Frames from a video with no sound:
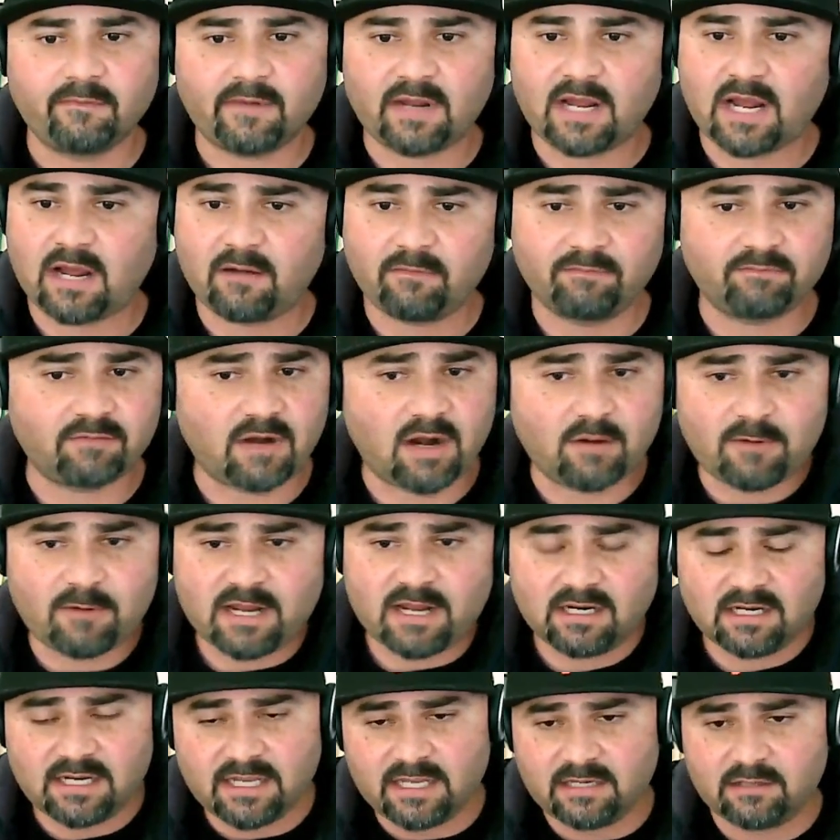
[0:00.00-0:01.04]
I'll write
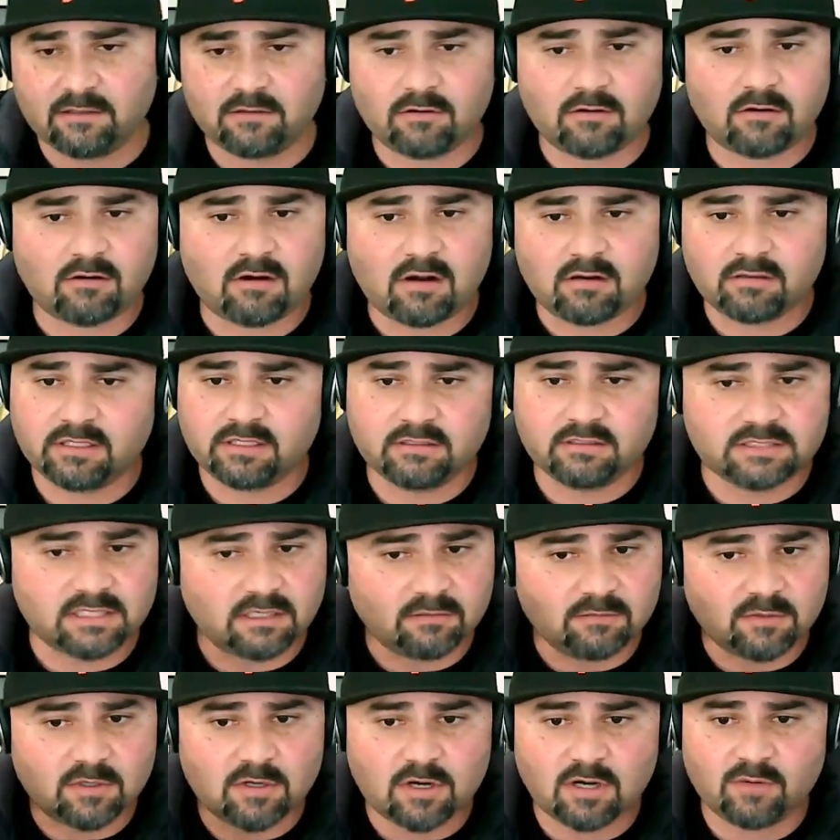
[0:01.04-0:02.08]
a letter, or you tell
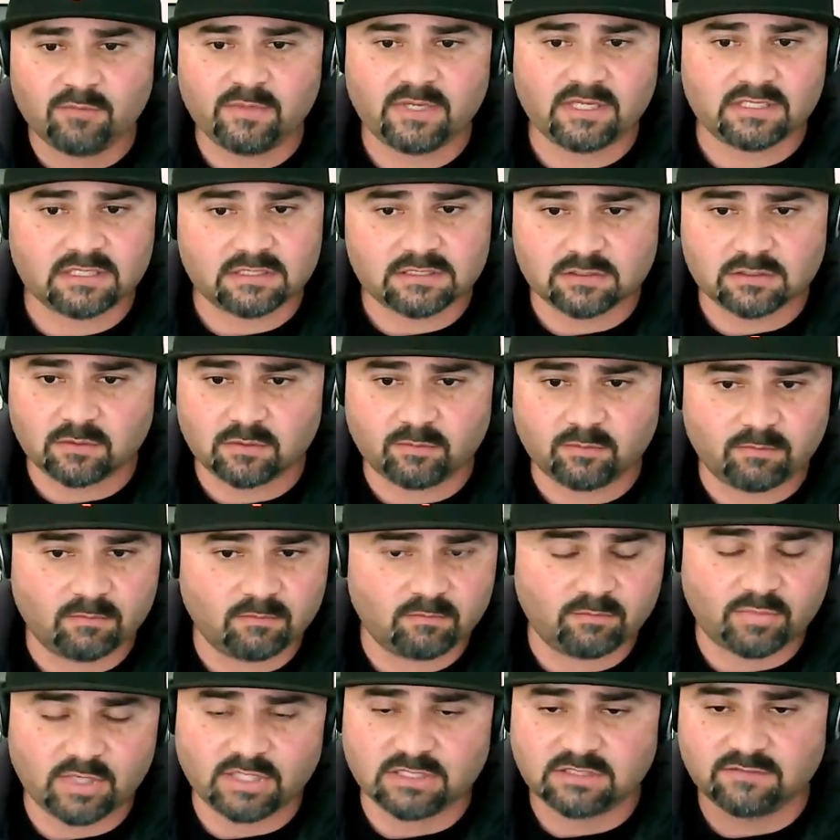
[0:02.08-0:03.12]
them to call me. So
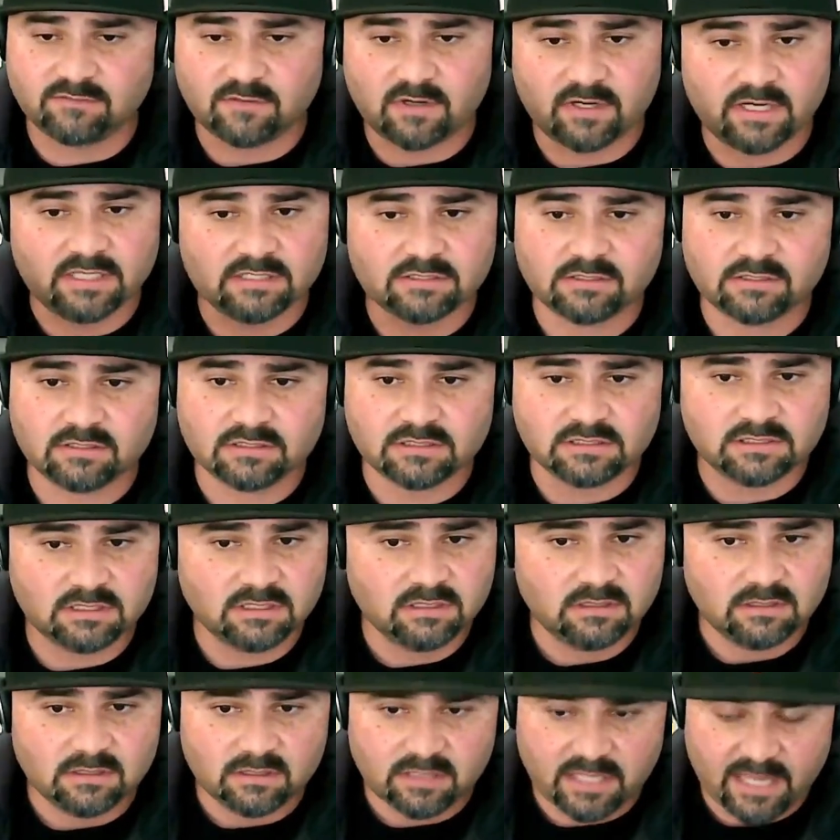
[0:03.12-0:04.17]
a bunch of our interns
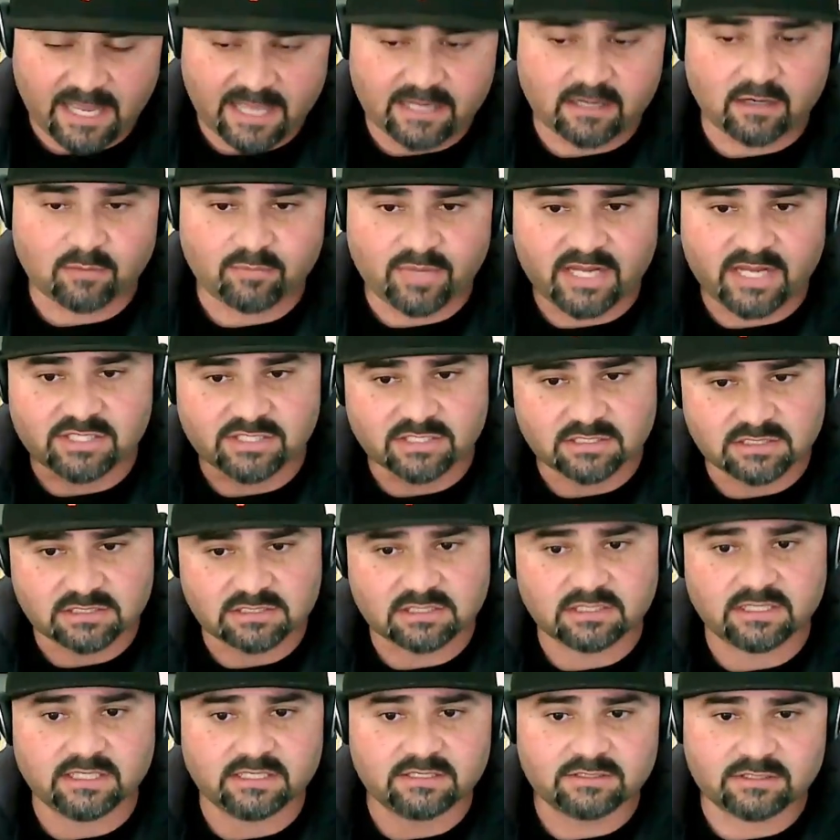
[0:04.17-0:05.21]
and our patients
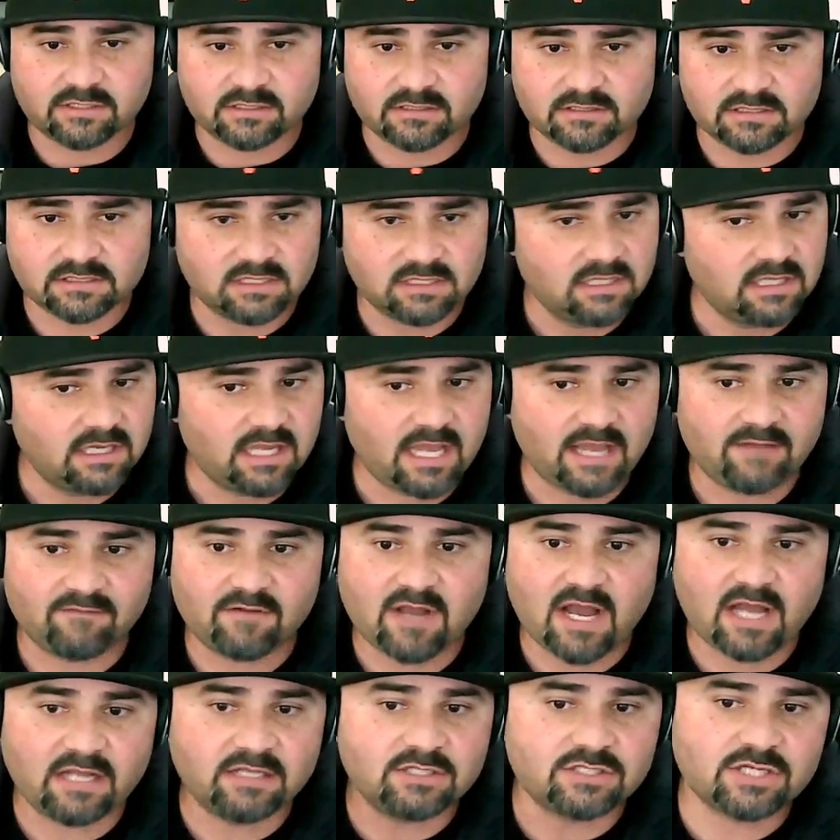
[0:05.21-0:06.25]
interns have
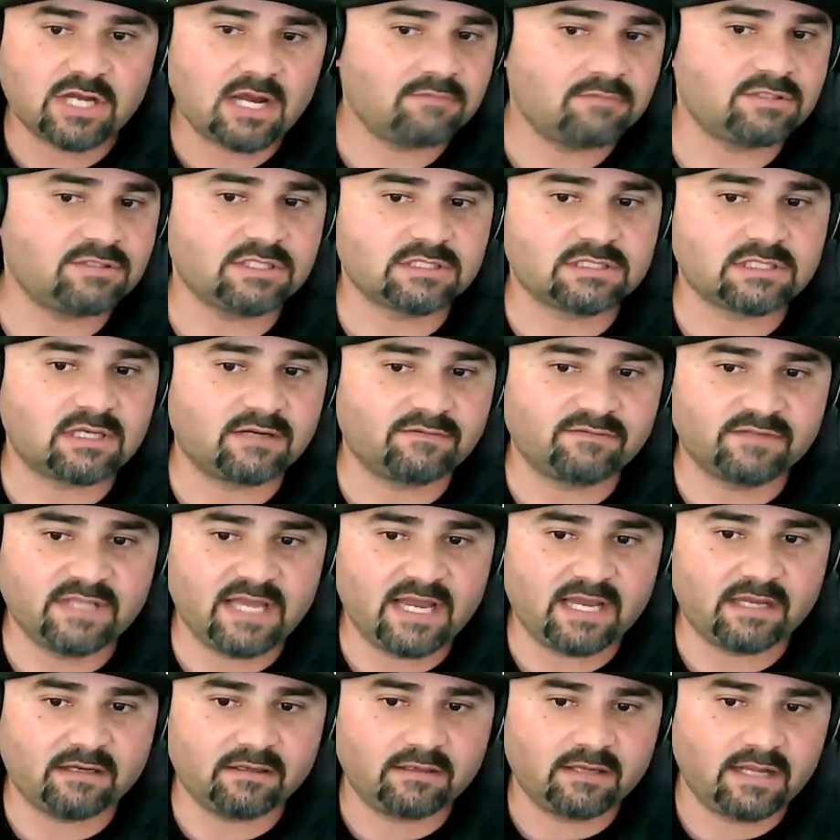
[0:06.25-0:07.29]
gotten jobs just off
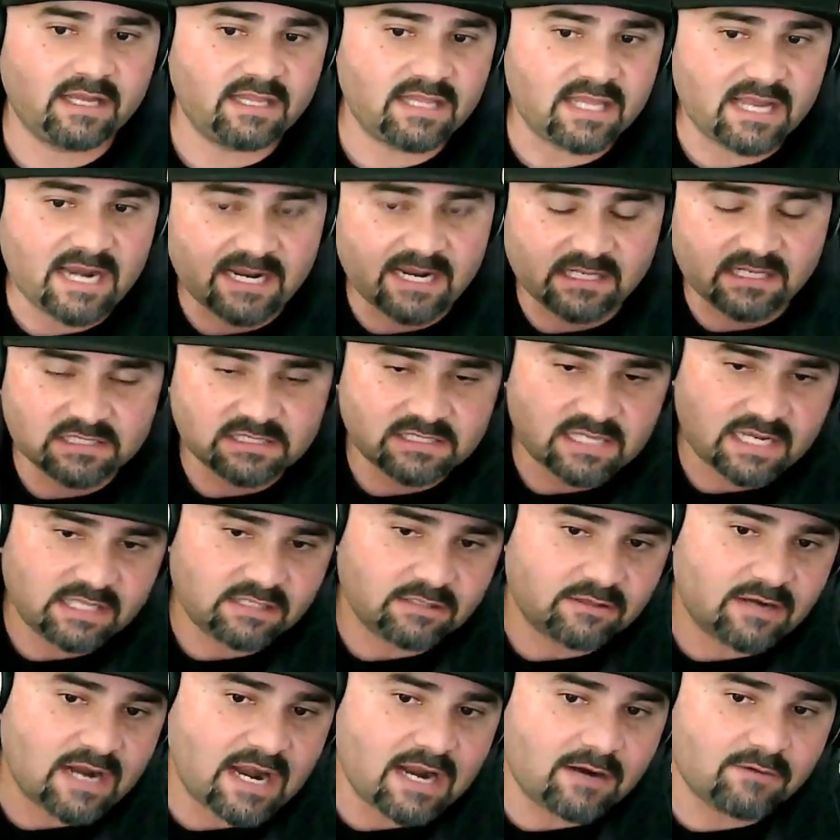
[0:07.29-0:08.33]
that, and then I can sign
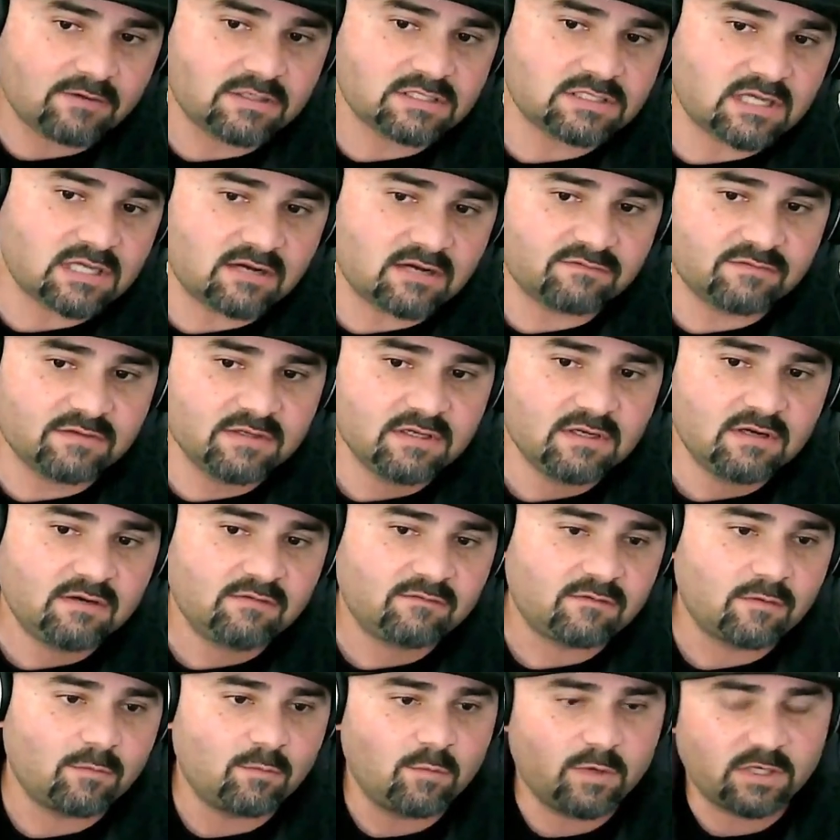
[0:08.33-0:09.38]
their hours off
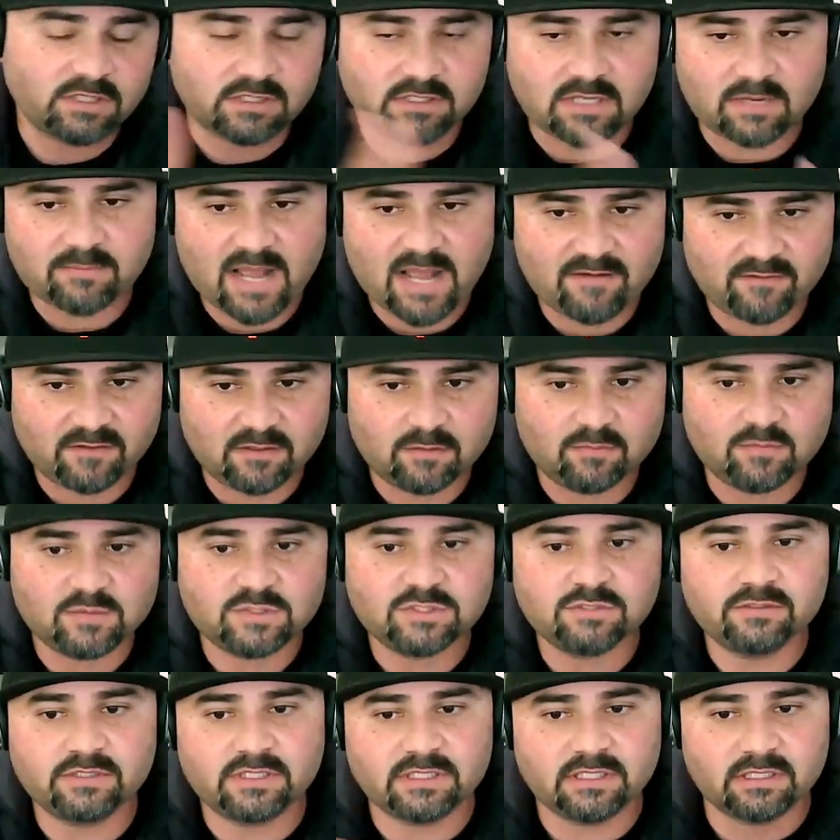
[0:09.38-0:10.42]
from what I'm having them
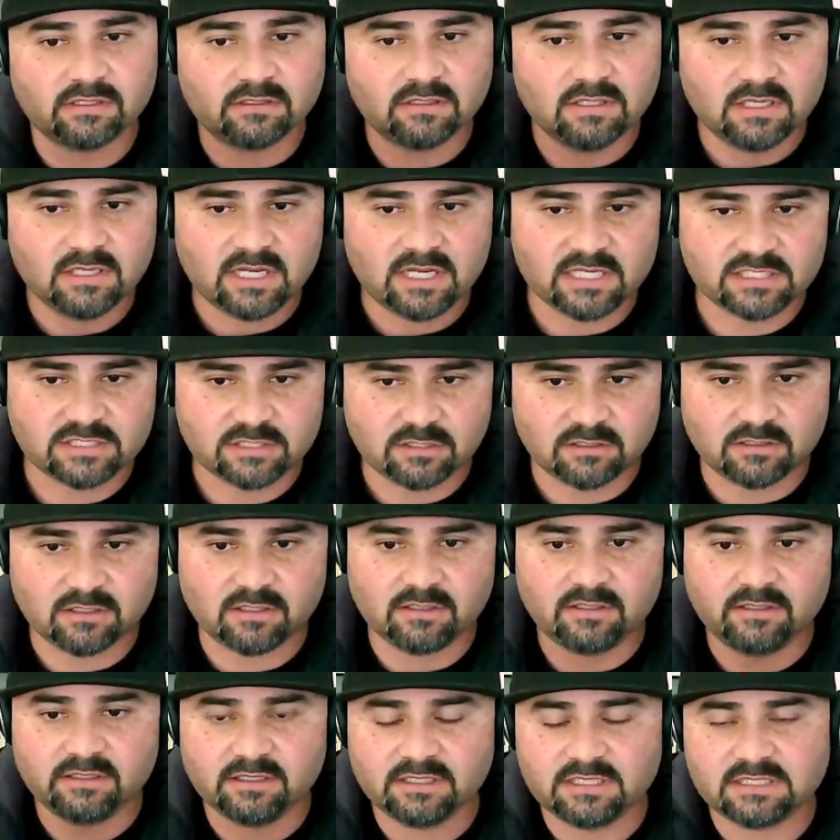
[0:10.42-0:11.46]
do here as they're
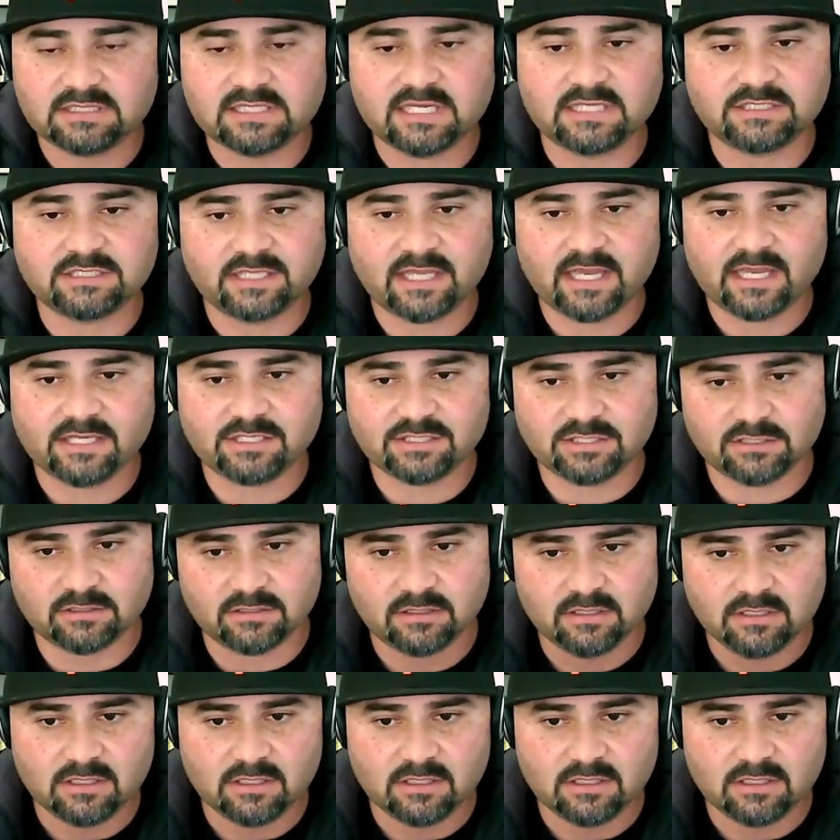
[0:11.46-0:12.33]
learning this education